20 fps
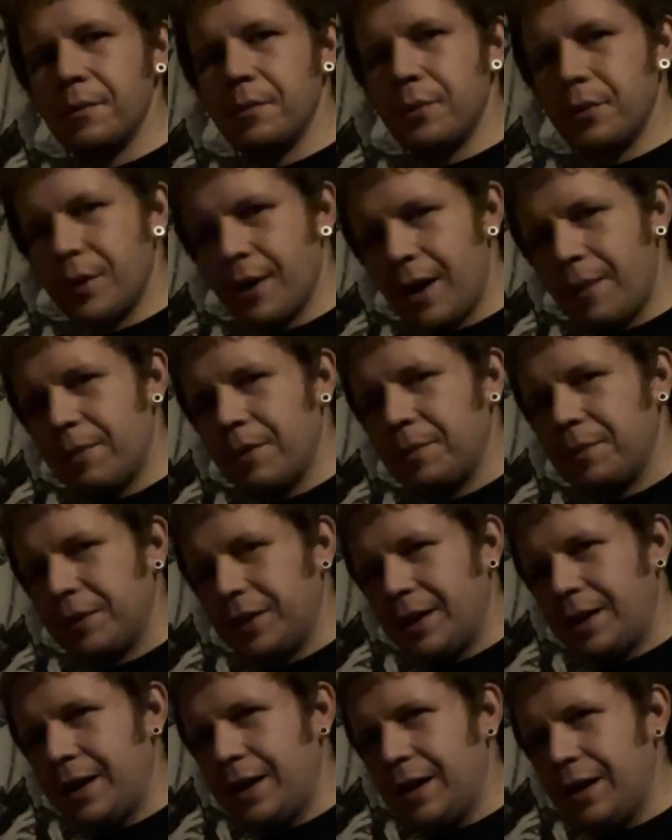
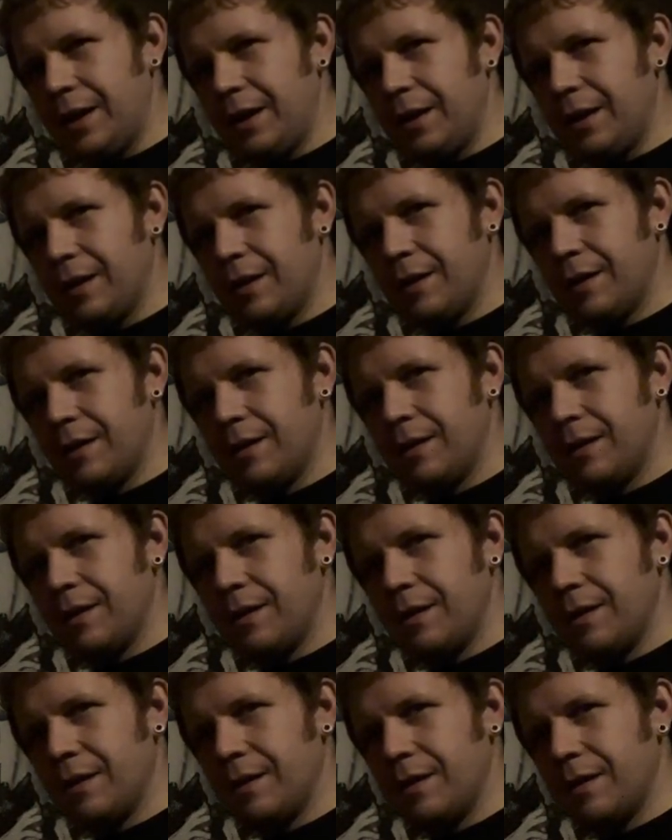probably,
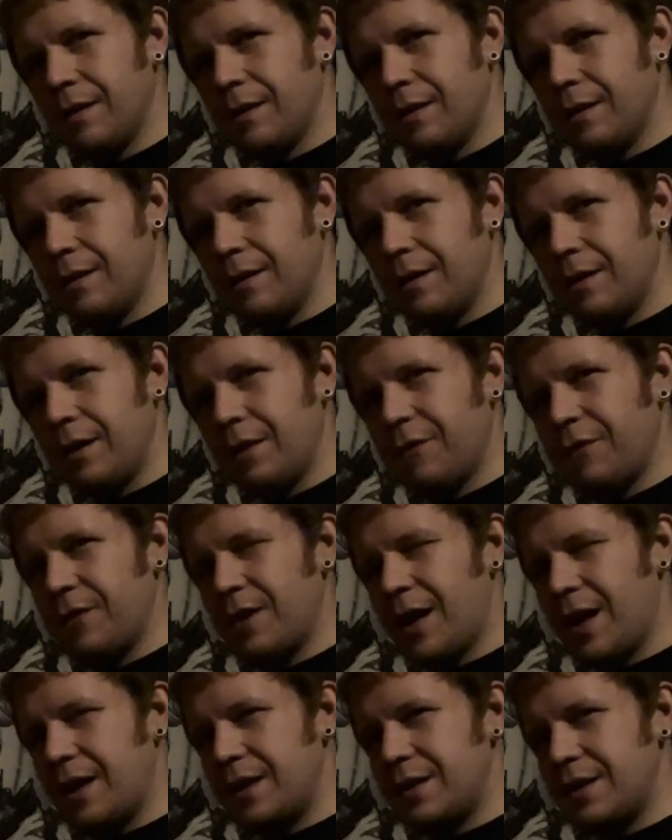if
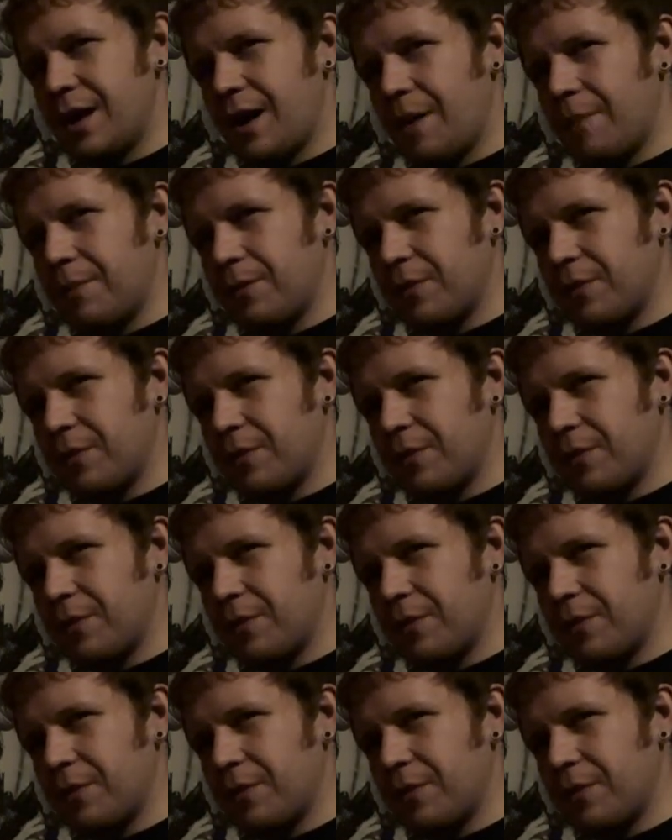not top